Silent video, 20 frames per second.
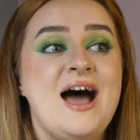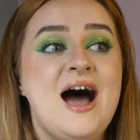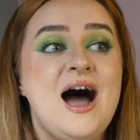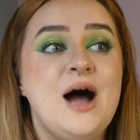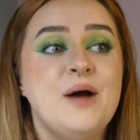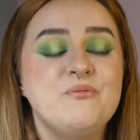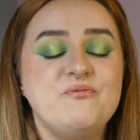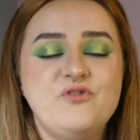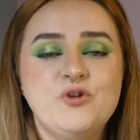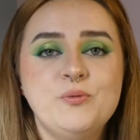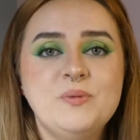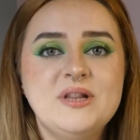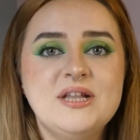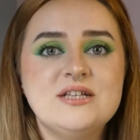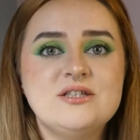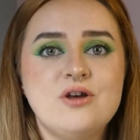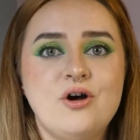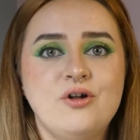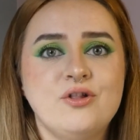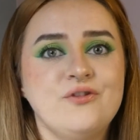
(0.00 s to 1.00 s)
I'm filming
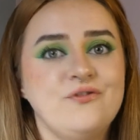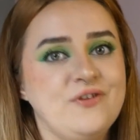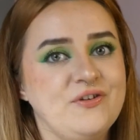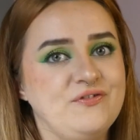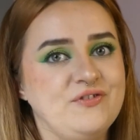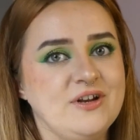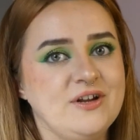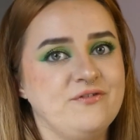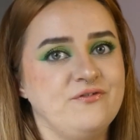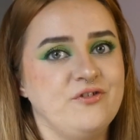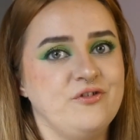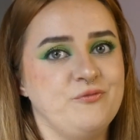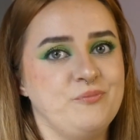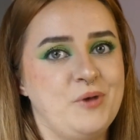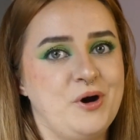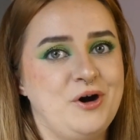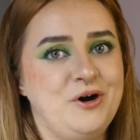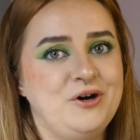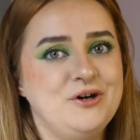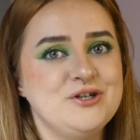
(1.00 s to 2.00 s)
this on the 15th of
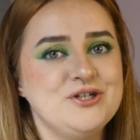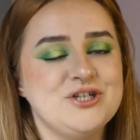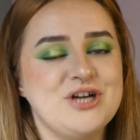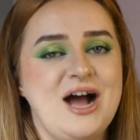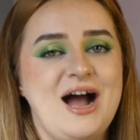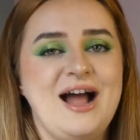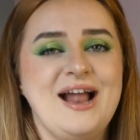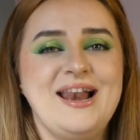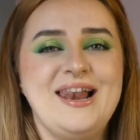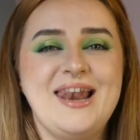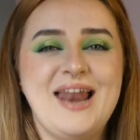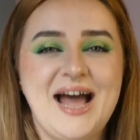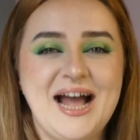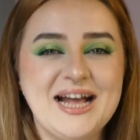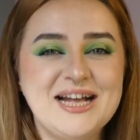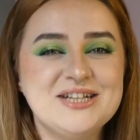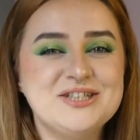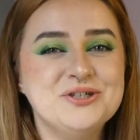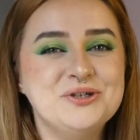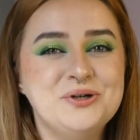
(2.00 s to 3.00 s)
March. I
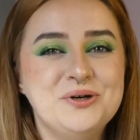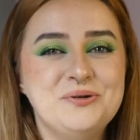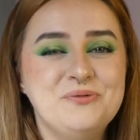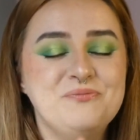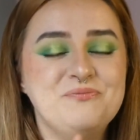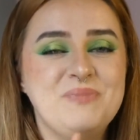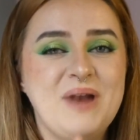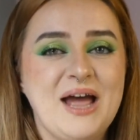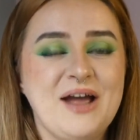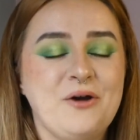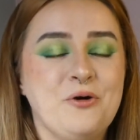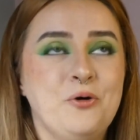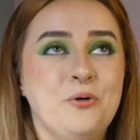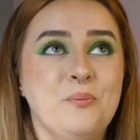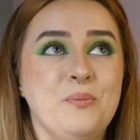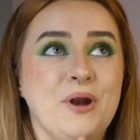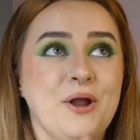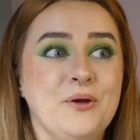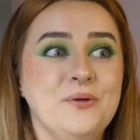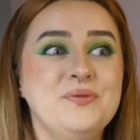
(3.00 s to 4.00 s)
like to
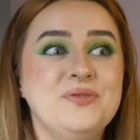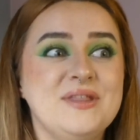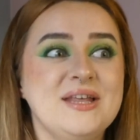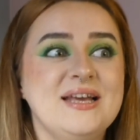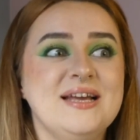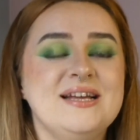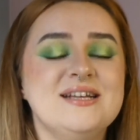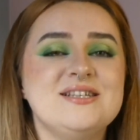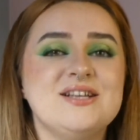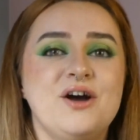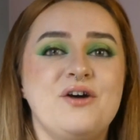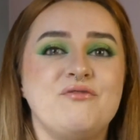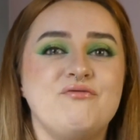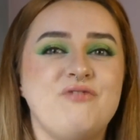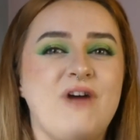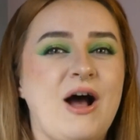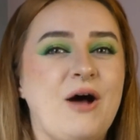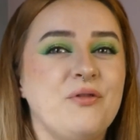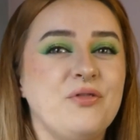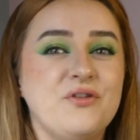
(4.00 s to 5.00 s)
upload these
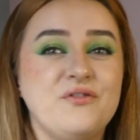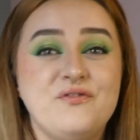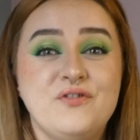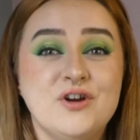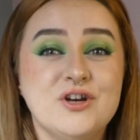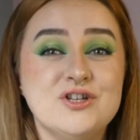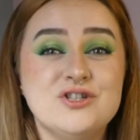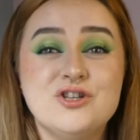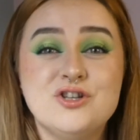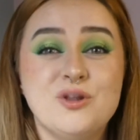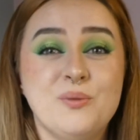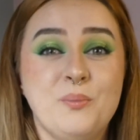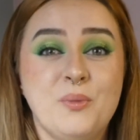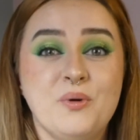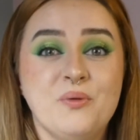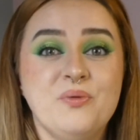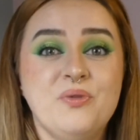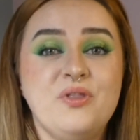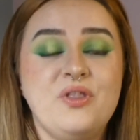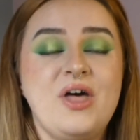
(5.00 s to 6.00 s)
around the first of the
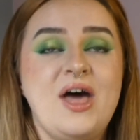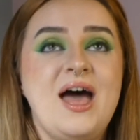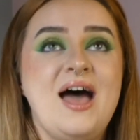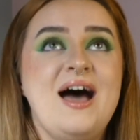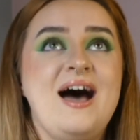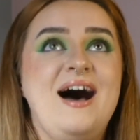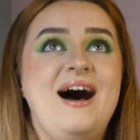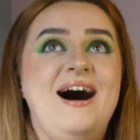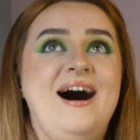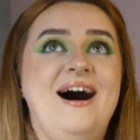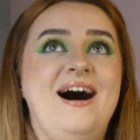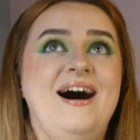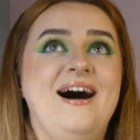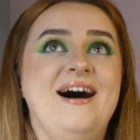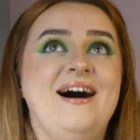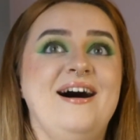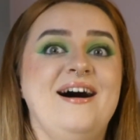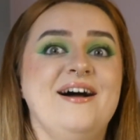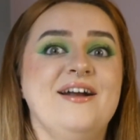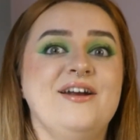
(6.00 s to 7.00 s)
month,
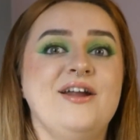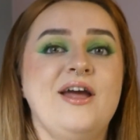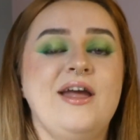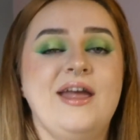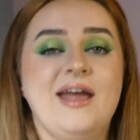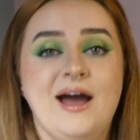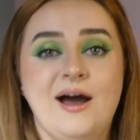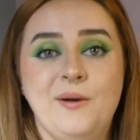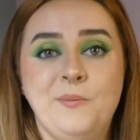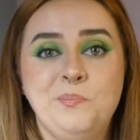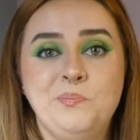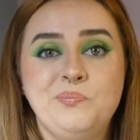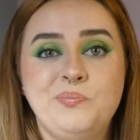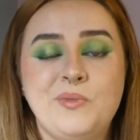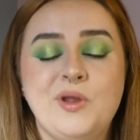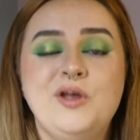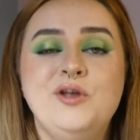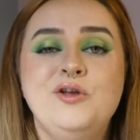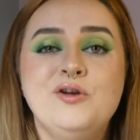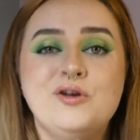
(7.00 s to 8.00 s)
and yeah,
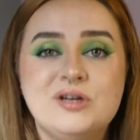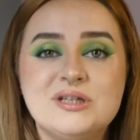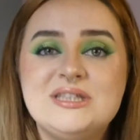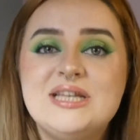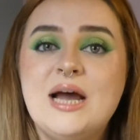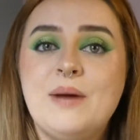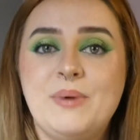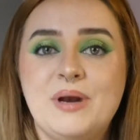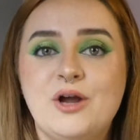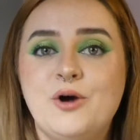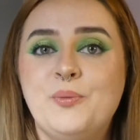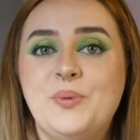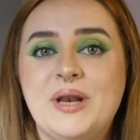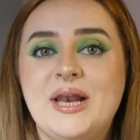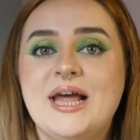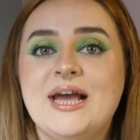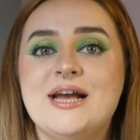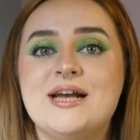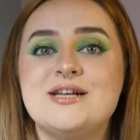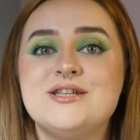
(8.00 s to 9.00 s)
you could say I'm a little bit
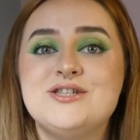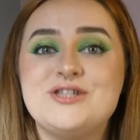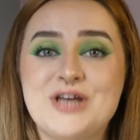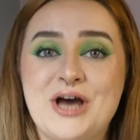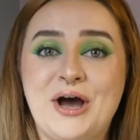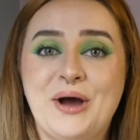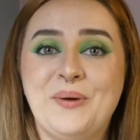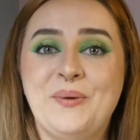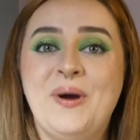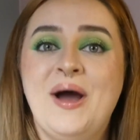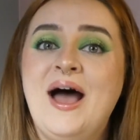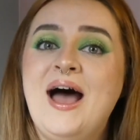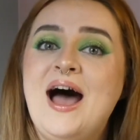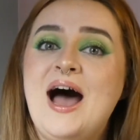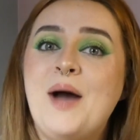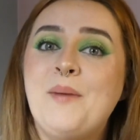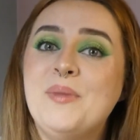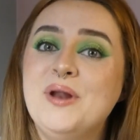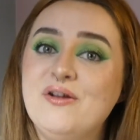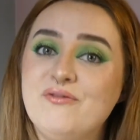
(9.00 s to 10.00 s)
late, so
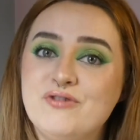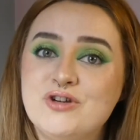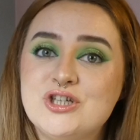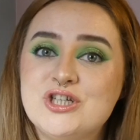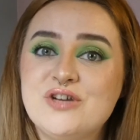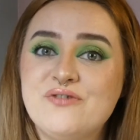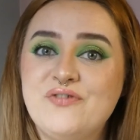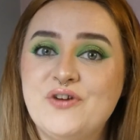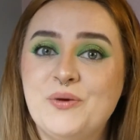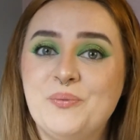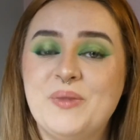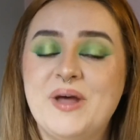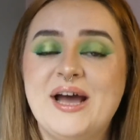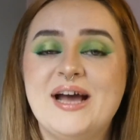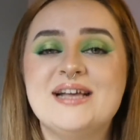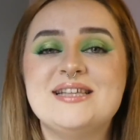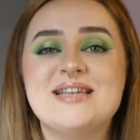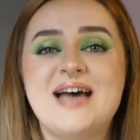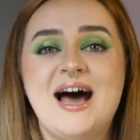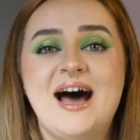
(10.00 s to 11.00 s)
I'm in a rush to film
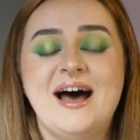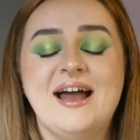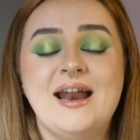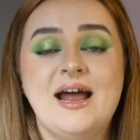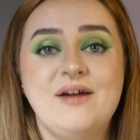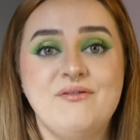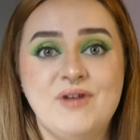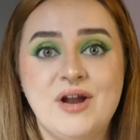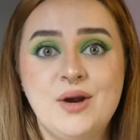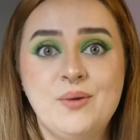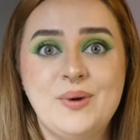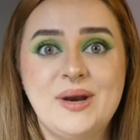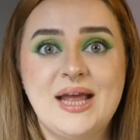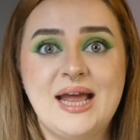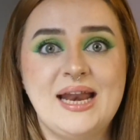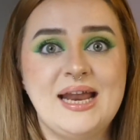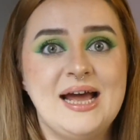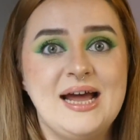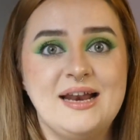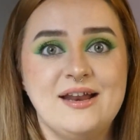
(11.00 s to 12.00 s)
this and I really want to
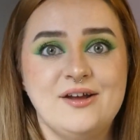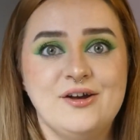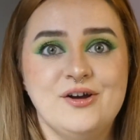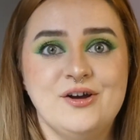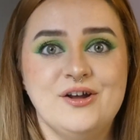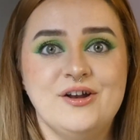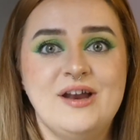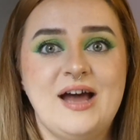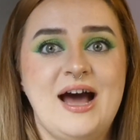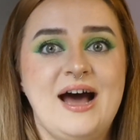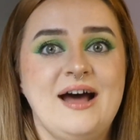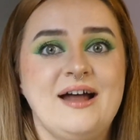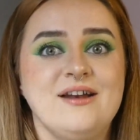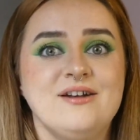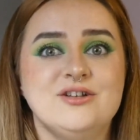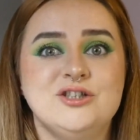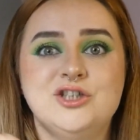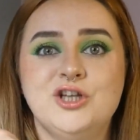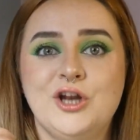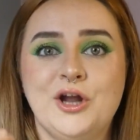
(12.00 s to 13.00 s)
get it edited
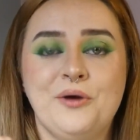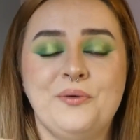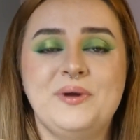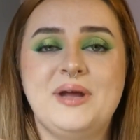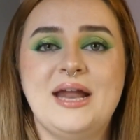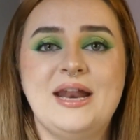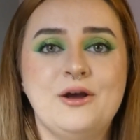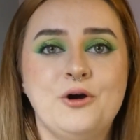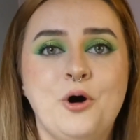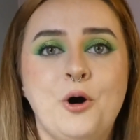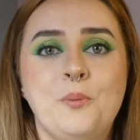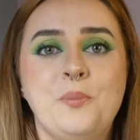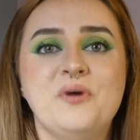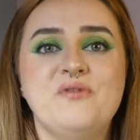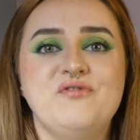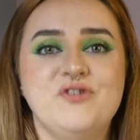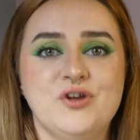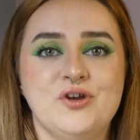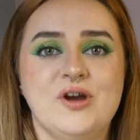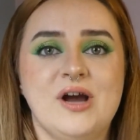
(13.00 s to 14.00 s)
and, you know, get it up
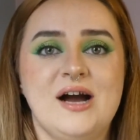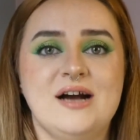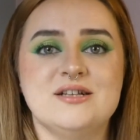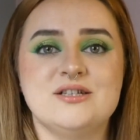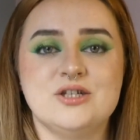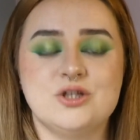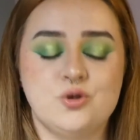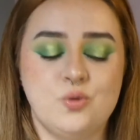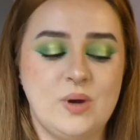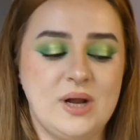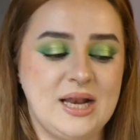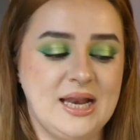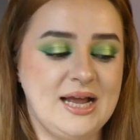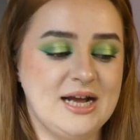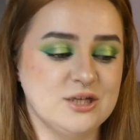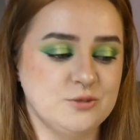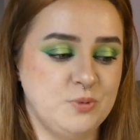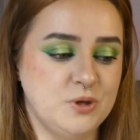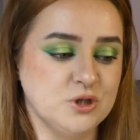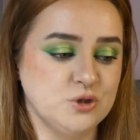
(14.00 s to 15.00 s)
for you guys as quickly
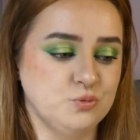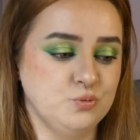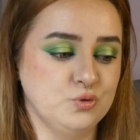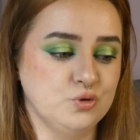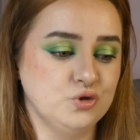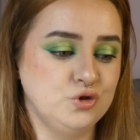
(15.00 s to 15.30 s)
as possible.